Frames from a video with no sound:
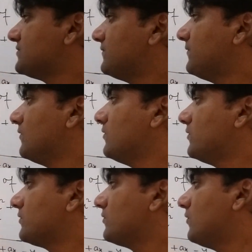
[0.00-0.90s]
to
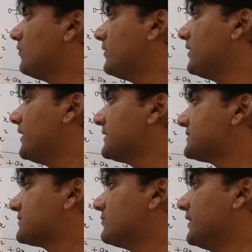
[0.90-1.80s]
4 over
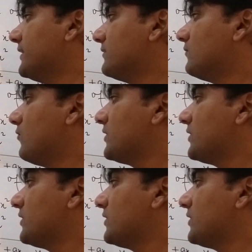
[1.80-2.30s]
x squared.